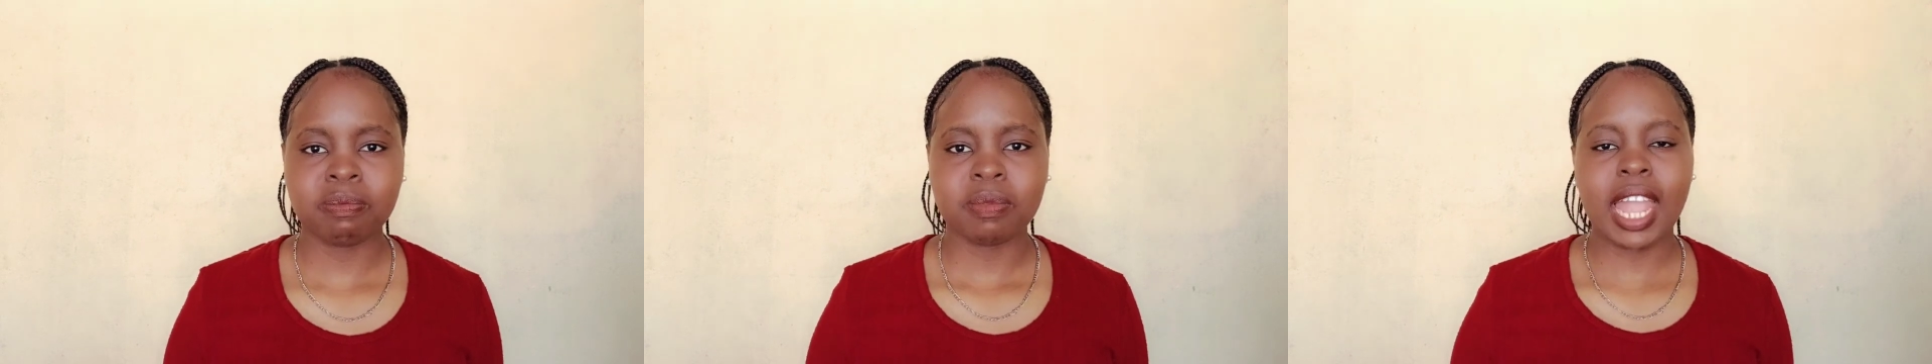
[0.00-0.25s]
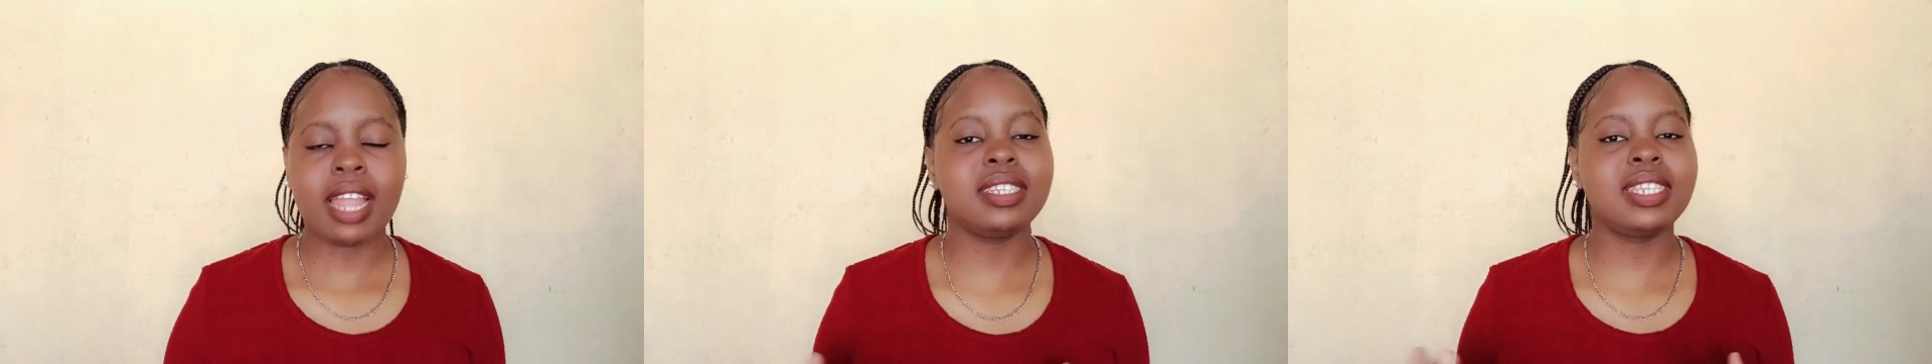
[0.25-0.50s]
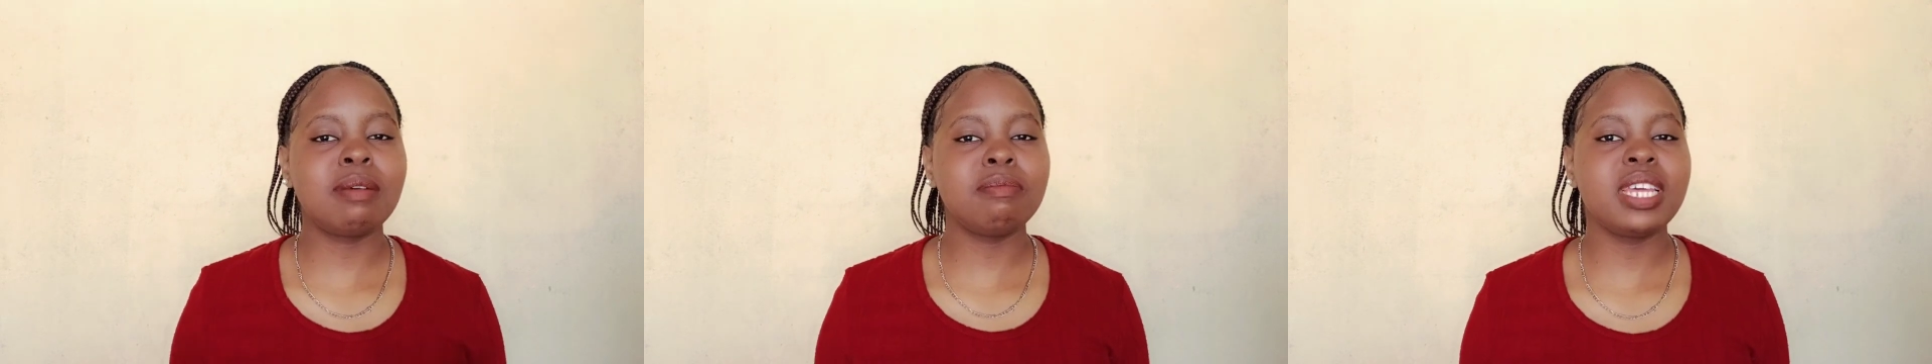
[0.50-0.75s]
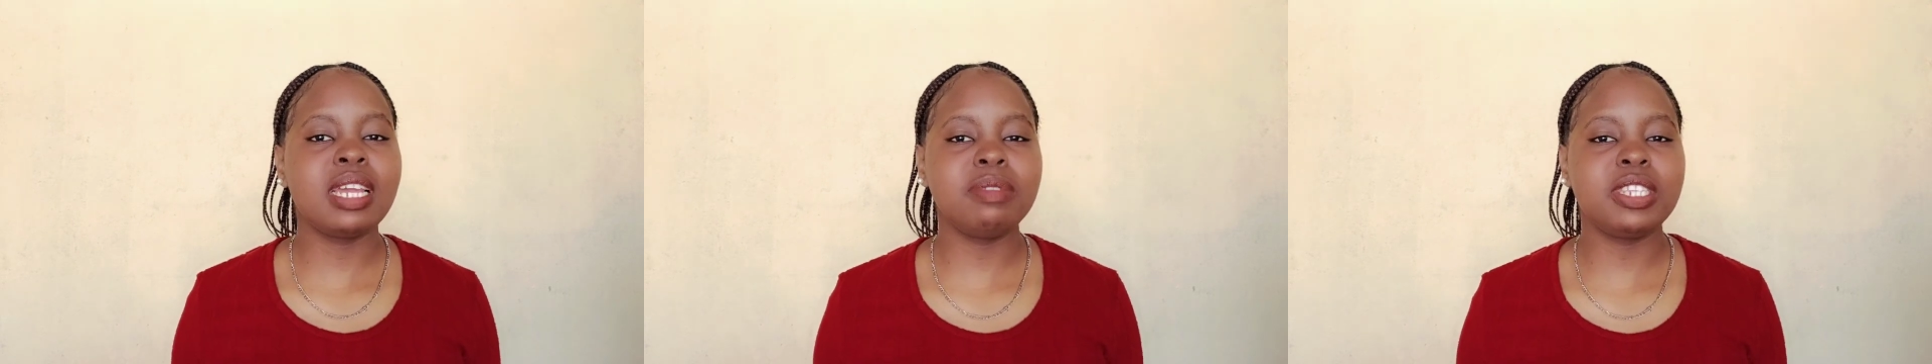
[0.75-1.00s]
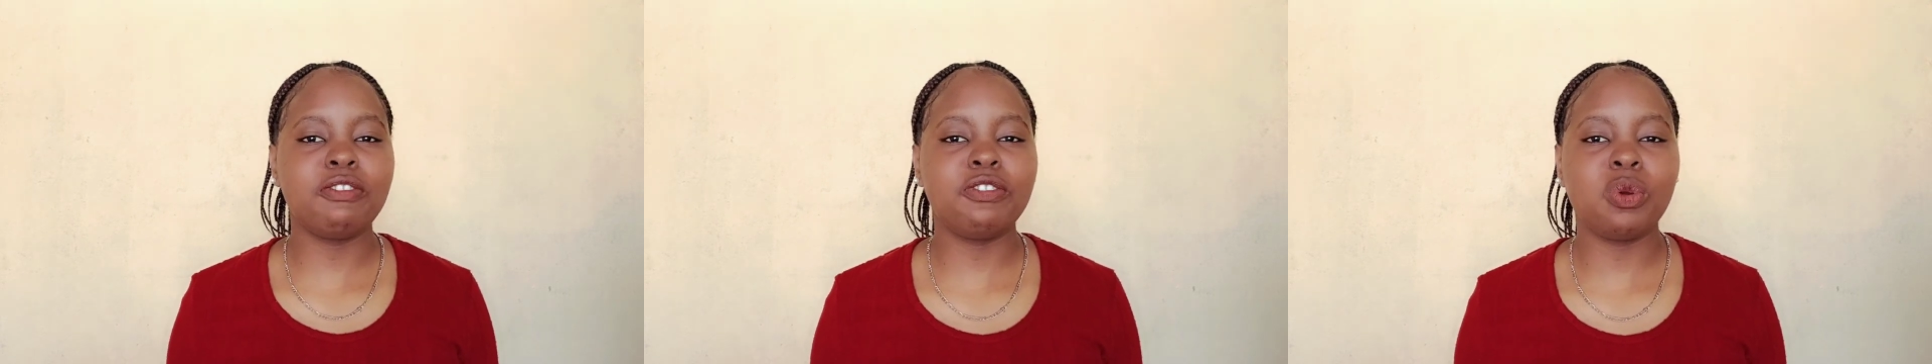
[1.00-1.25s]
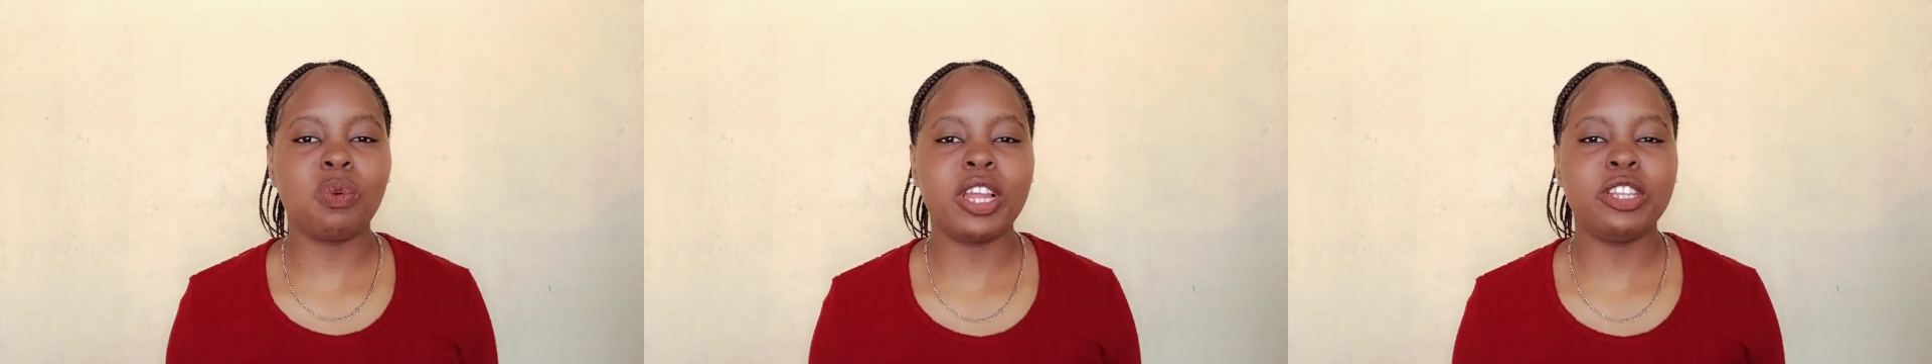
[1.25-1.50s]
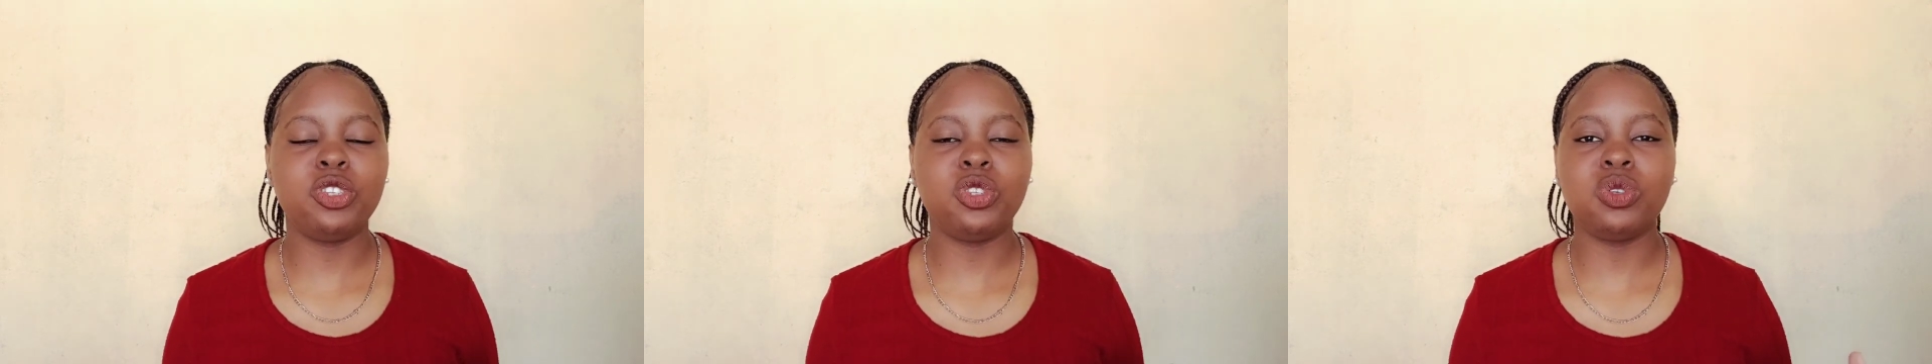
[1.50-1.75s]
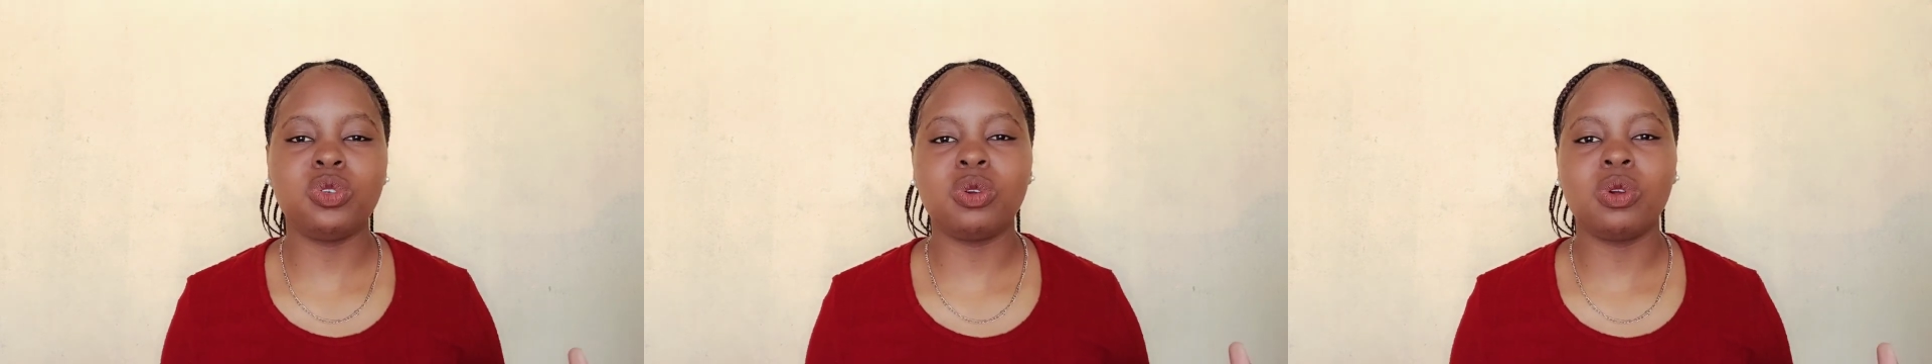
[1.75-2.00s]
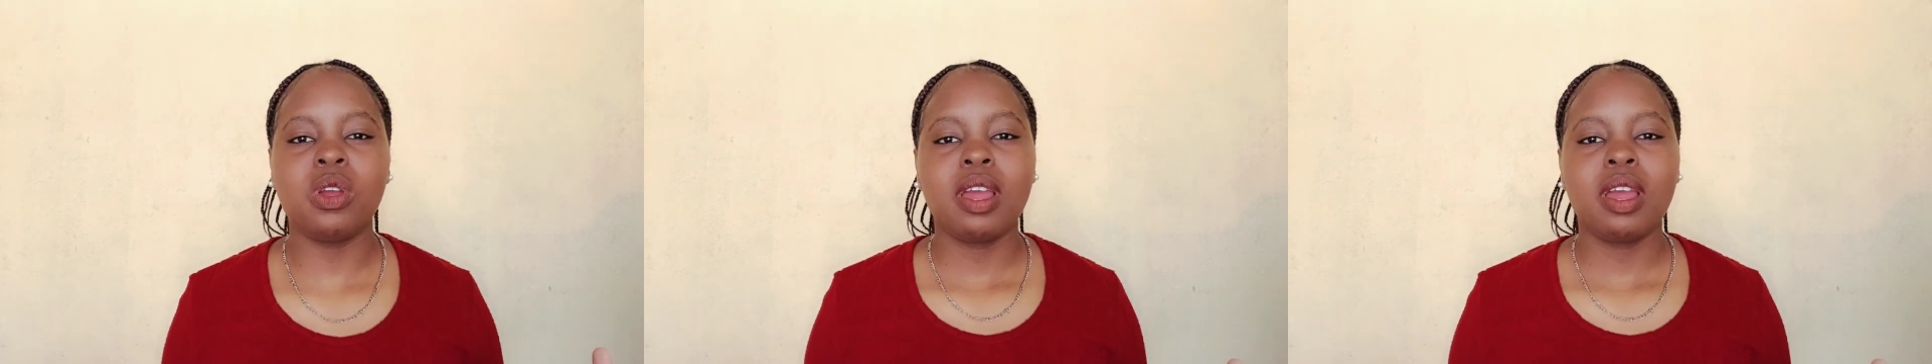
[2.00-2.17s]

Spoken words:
And sometimes if you want to